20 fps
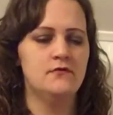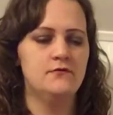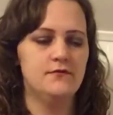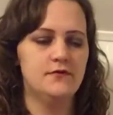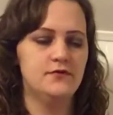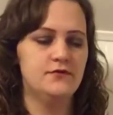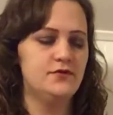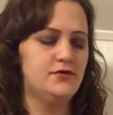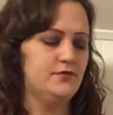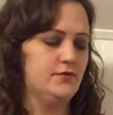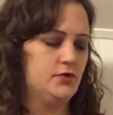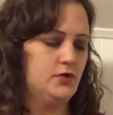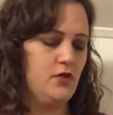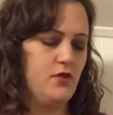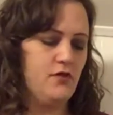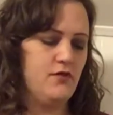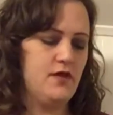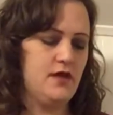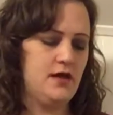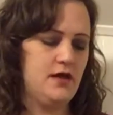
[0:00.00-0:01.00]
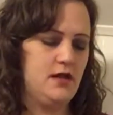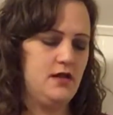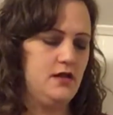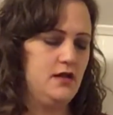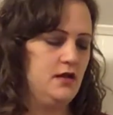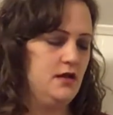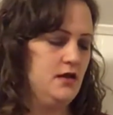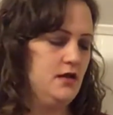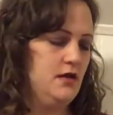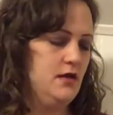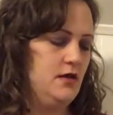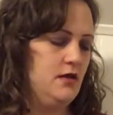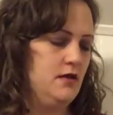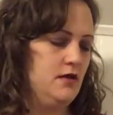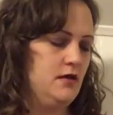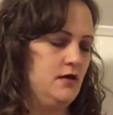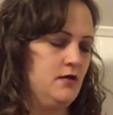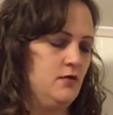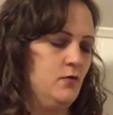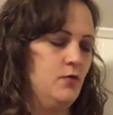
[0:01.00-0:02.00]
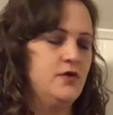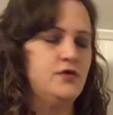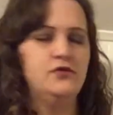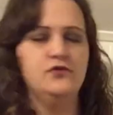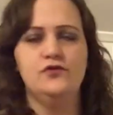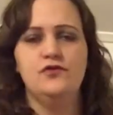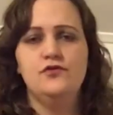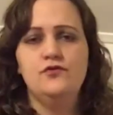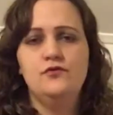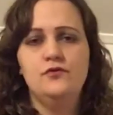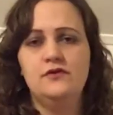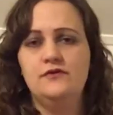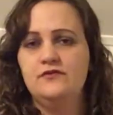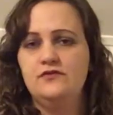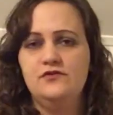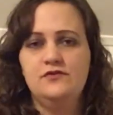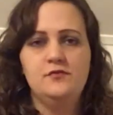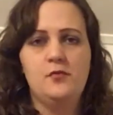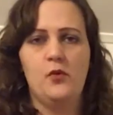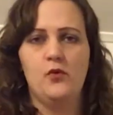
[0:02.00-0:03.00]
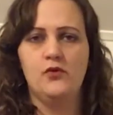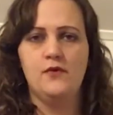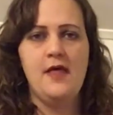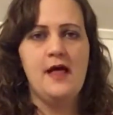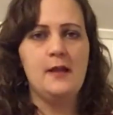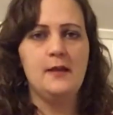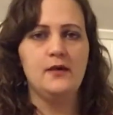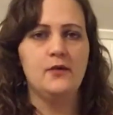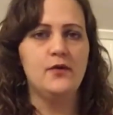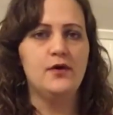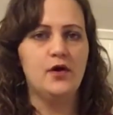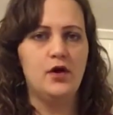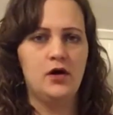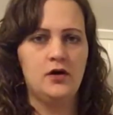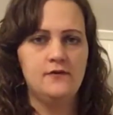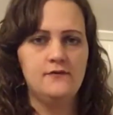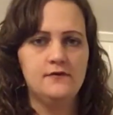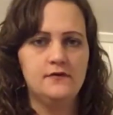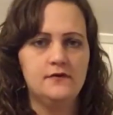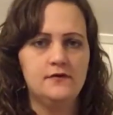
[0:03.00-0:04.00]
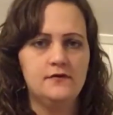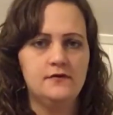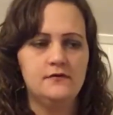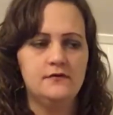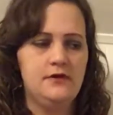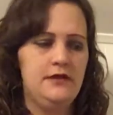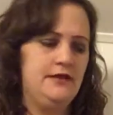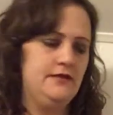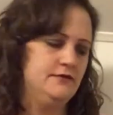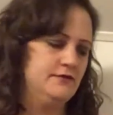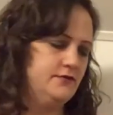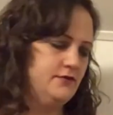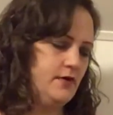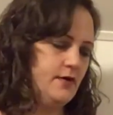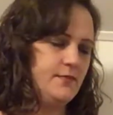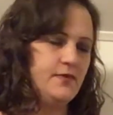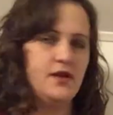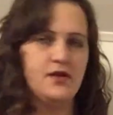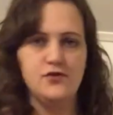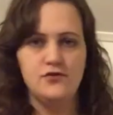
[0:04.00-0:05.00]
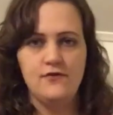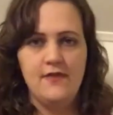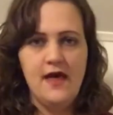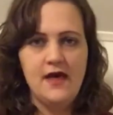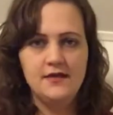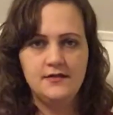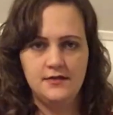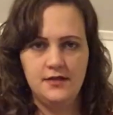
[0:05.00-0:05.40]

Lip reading: First of all, that what you'll do is just pour that liquid off. And so I'm going to do that